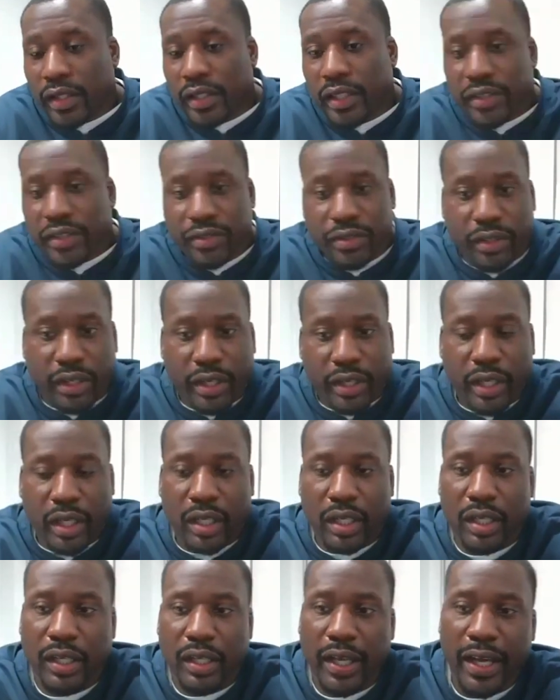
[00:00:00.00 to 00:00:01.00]
Yes, sir.
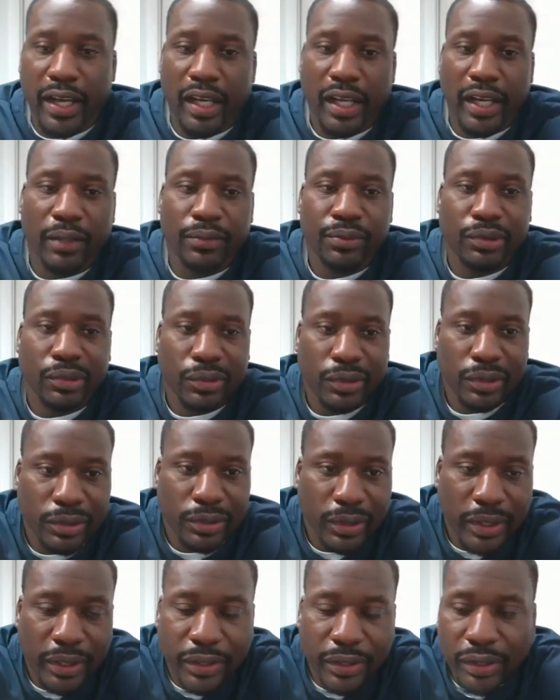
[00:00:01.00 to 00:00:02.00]

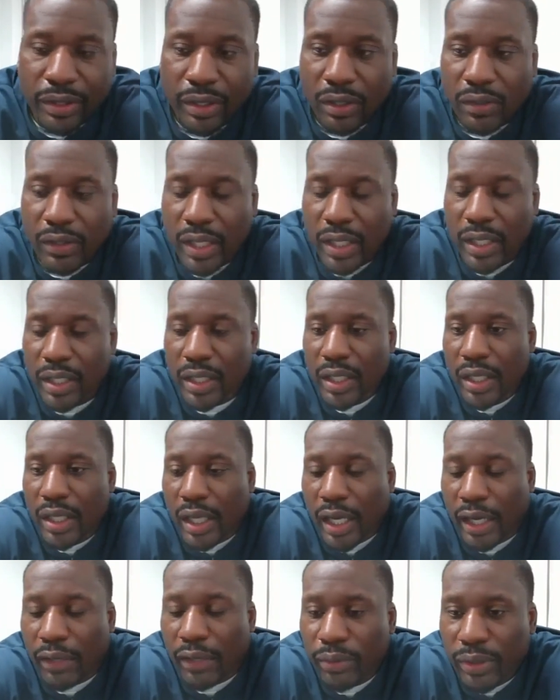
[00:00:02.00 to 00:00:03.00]
Absolutely. You know,
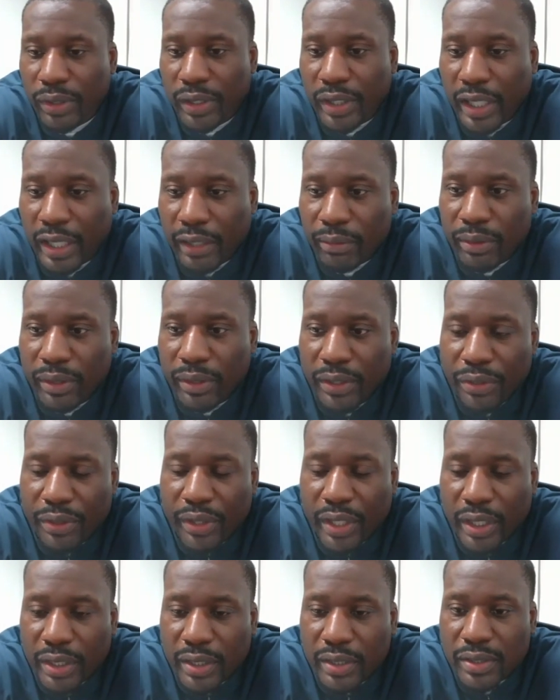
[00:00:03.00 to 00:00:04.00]
I really
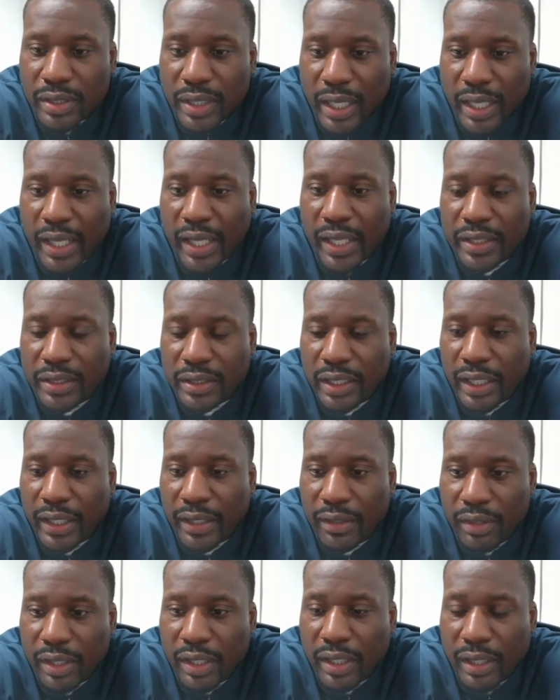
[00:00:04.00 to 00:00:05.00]
think Kazai has
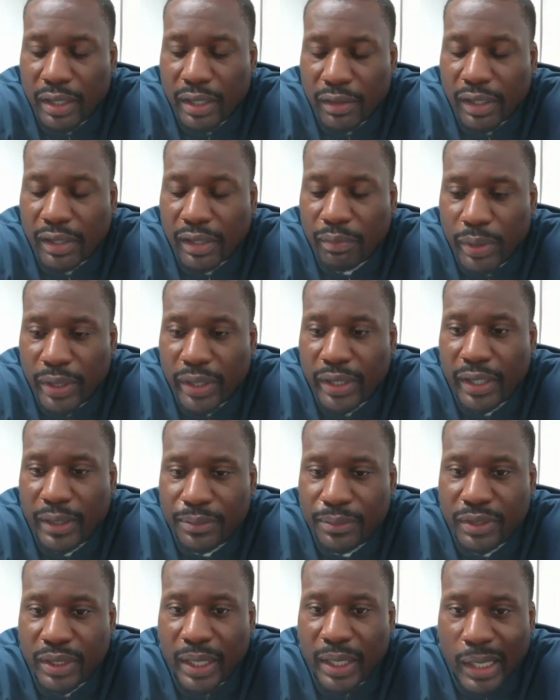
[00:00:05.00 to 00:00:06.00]
got a big
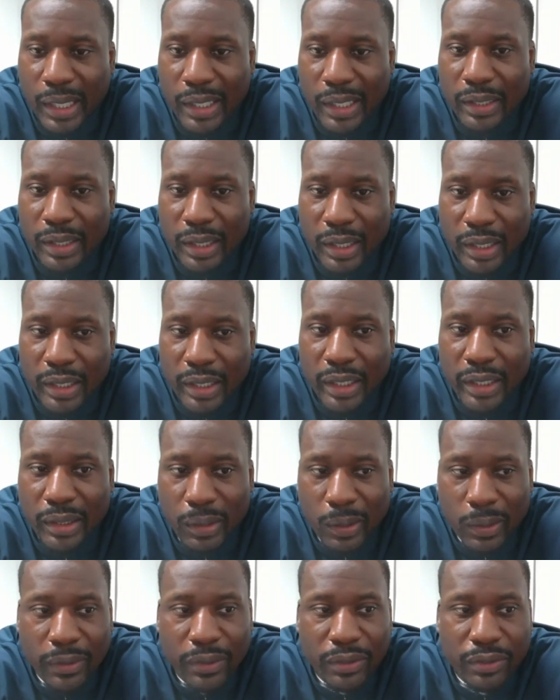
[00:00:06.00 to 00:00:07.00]
upside. He
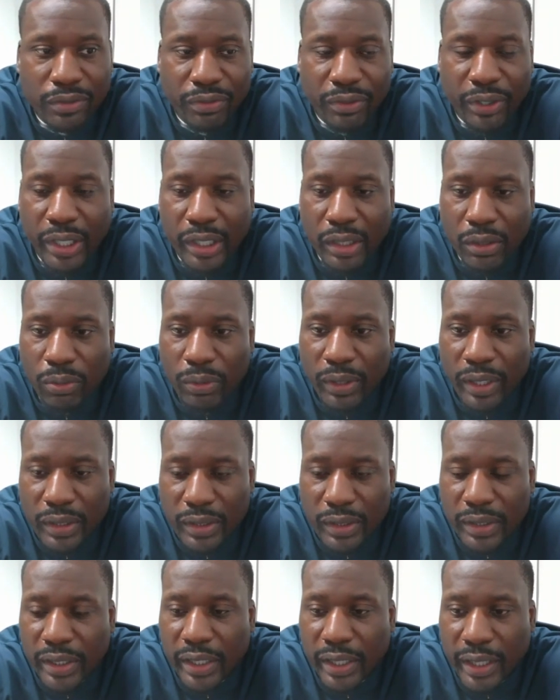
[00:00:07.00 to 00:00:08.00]
learns very
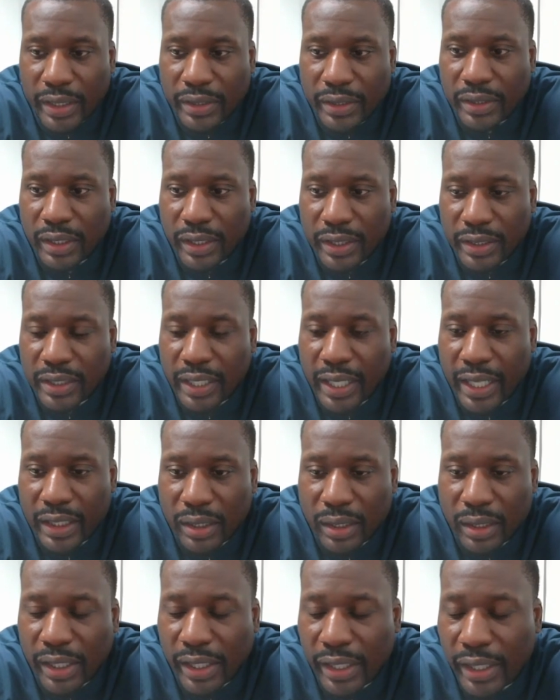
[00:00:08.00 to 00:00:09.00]
quickly. He's
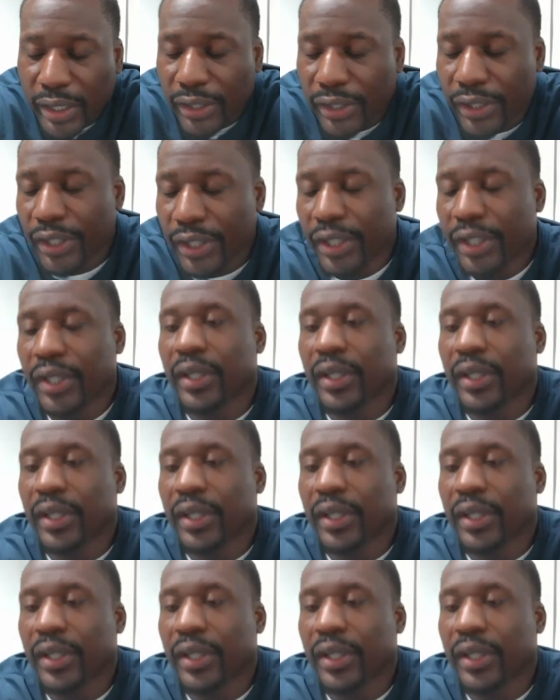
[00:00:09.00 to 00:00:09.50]
athletic.